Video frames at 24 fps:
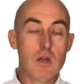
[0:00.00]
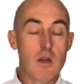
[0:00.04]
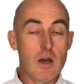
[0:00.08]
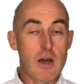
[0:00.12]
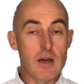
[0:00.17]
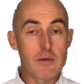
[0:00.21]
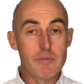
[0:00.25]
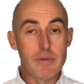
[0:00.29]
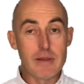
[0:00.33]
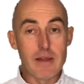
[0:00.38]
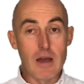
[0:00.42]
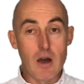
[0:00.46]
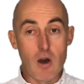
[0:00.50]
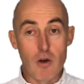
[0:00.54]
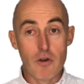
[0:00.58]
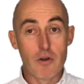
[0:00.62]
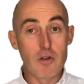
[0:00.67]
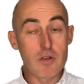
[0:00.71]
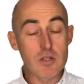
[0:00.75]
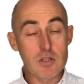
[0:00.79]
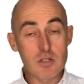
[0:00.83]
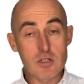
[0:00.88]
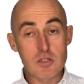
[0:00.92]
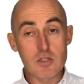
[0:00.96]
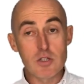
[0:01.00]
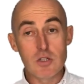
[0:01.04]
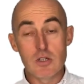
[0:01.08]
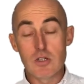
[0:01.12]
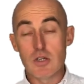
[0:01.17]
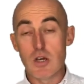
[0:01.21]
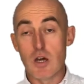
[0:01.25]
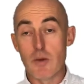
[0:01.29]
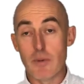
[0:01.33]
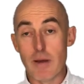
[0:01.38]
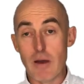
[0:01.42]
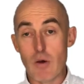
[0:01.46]
I'd be honest
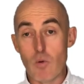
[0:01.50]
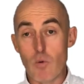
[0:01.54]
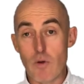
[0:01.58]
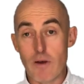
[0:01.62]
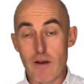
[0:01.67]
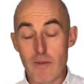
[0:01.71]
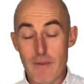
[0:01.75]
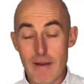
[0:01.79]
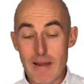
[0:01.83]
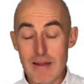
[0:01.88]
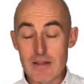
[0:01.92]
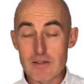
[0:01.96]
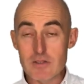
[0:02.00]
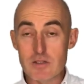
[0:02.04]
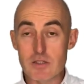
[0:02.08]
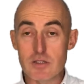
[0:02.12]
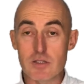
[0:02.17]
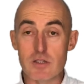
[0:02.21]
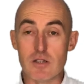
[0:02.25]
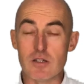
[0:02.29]
about where I'm at.